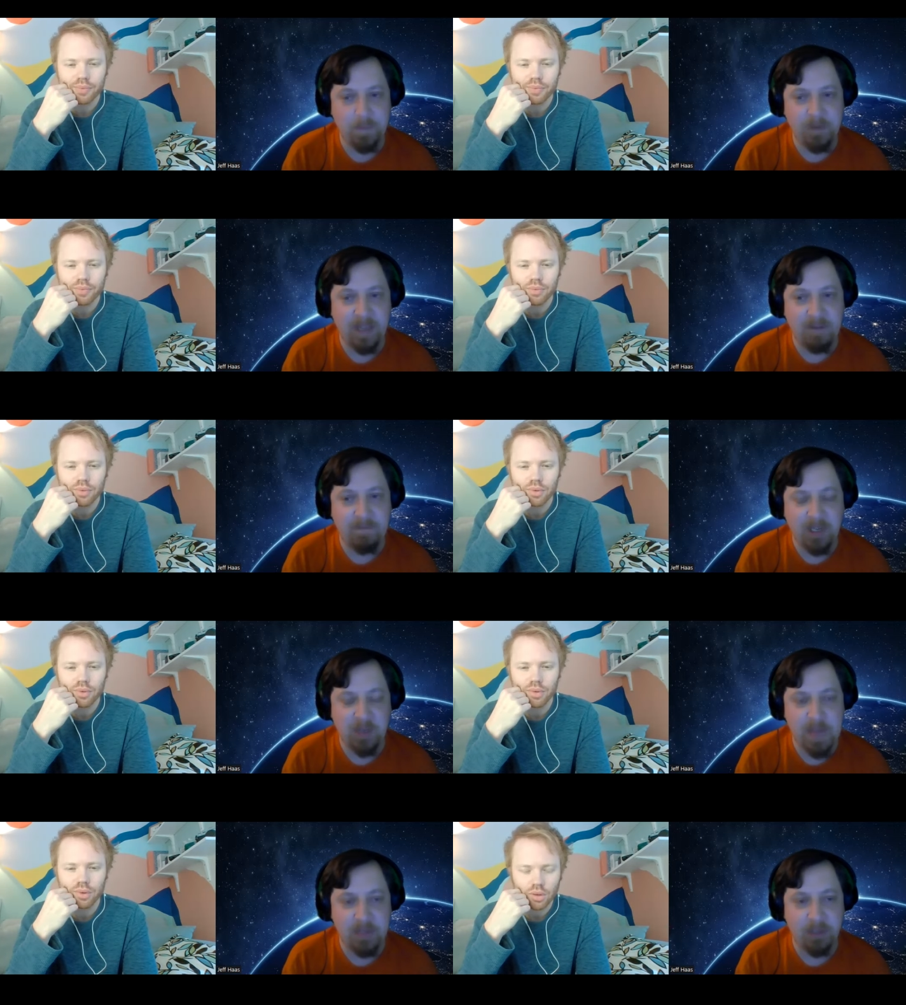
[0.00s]
Speaker 1: does that affect
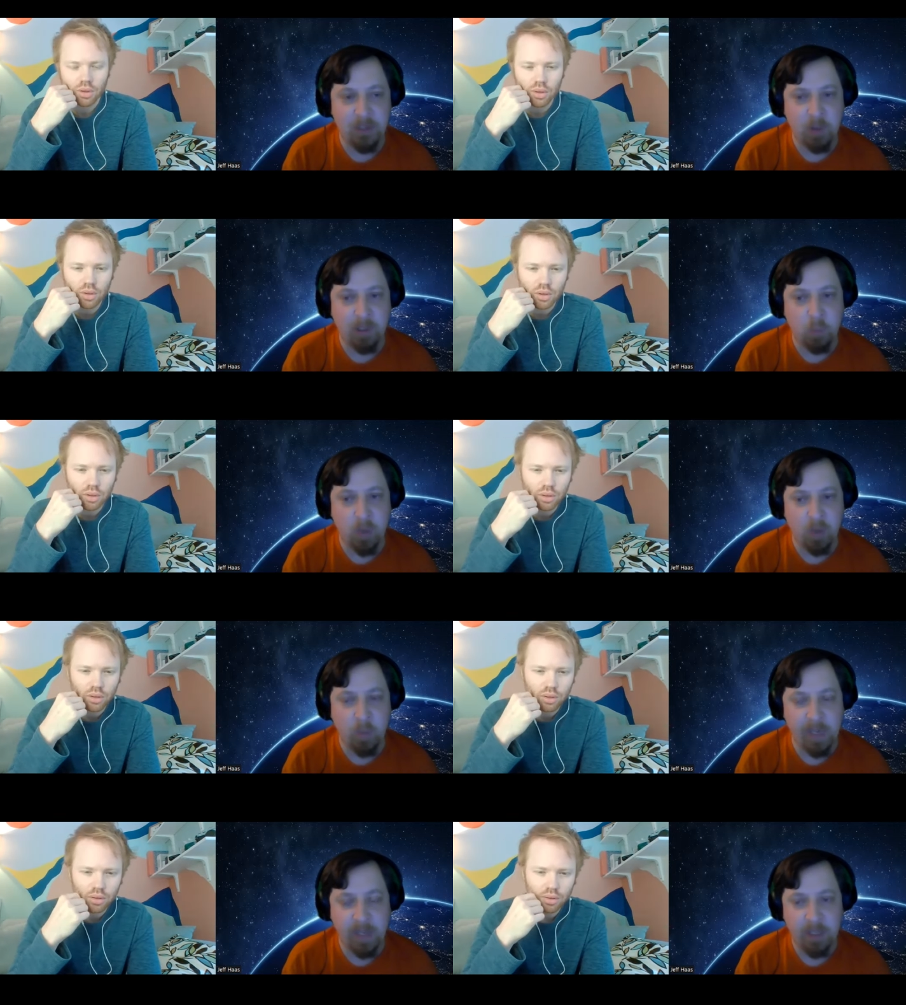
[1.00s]
you mentally, knowing one
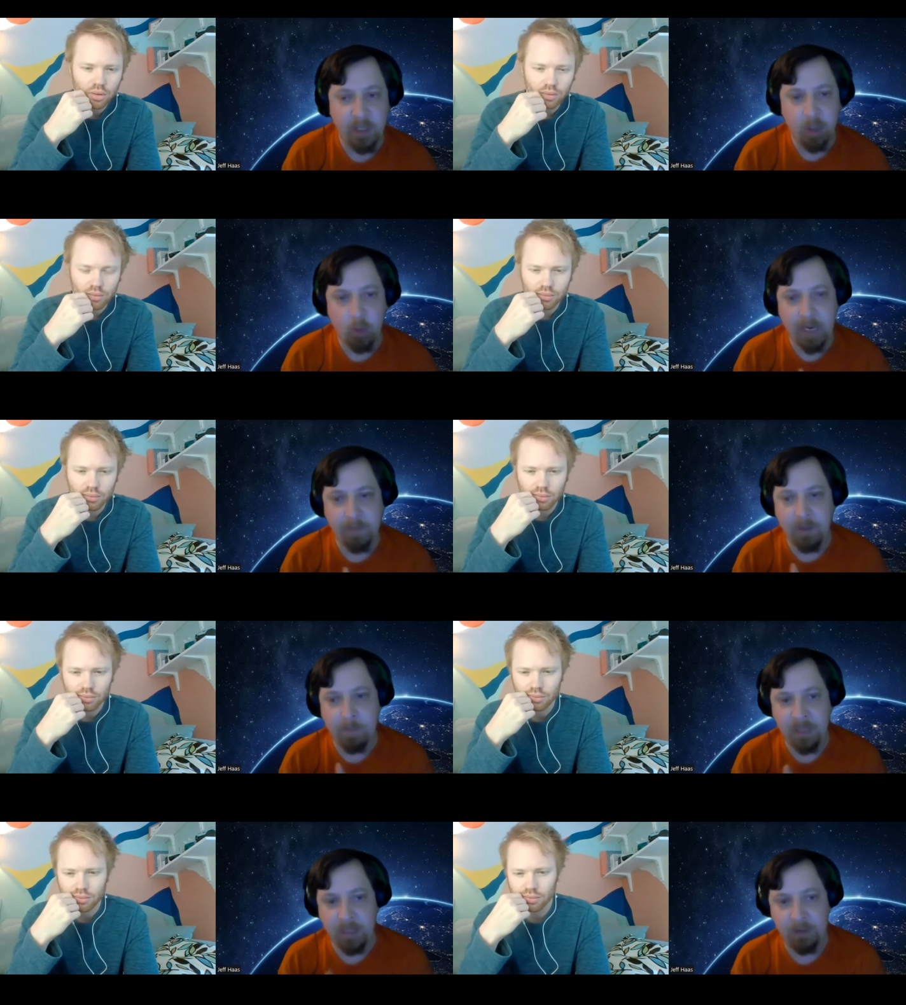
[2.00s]
way you have the
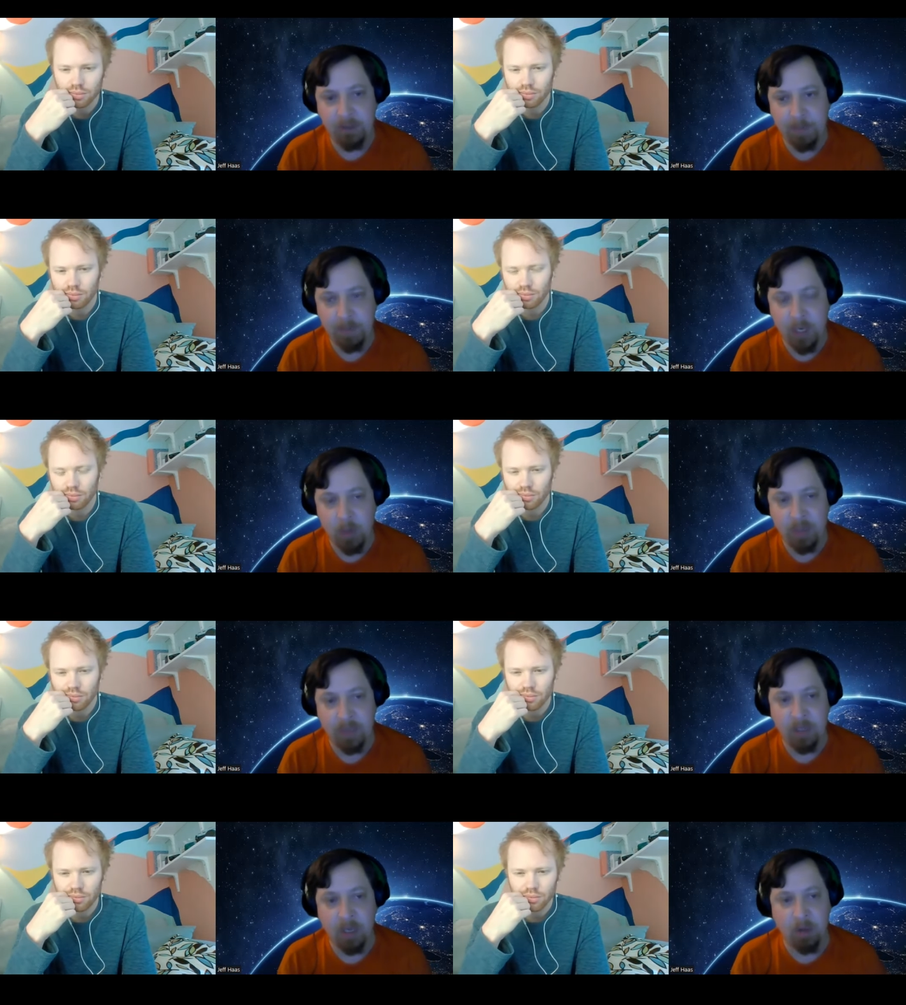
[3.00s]
ability to keep going,
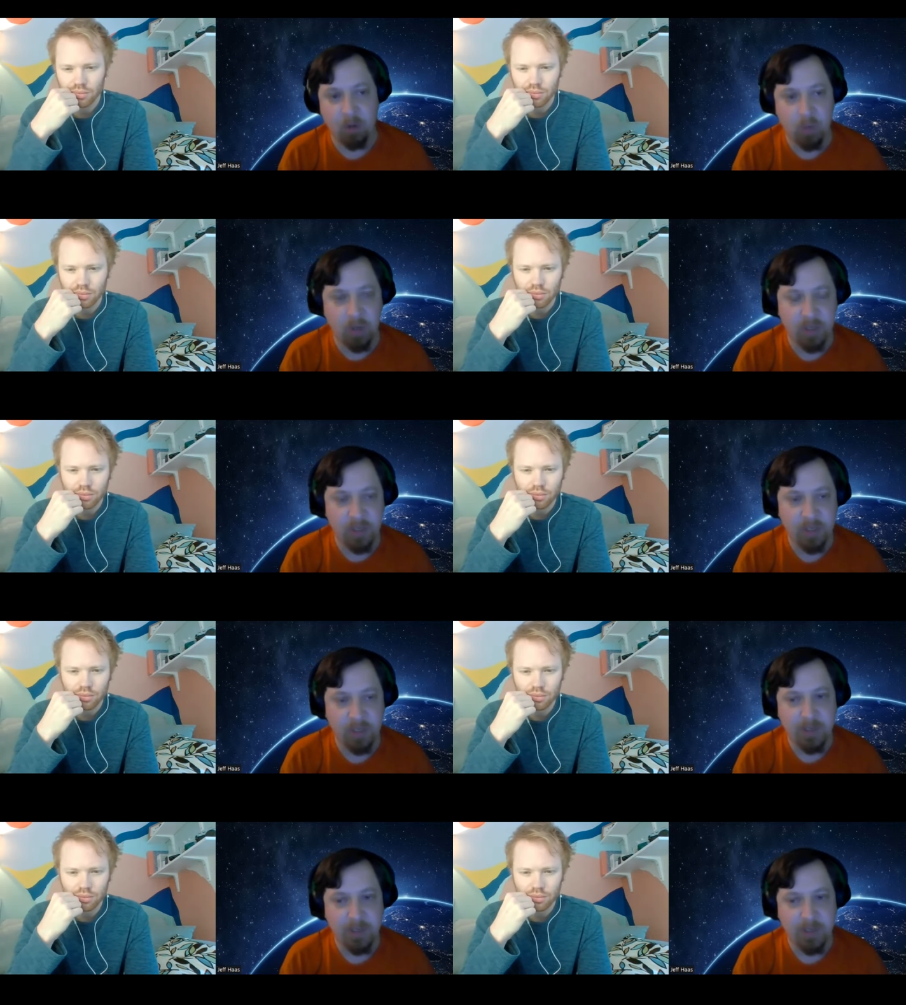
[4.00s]
and the other one,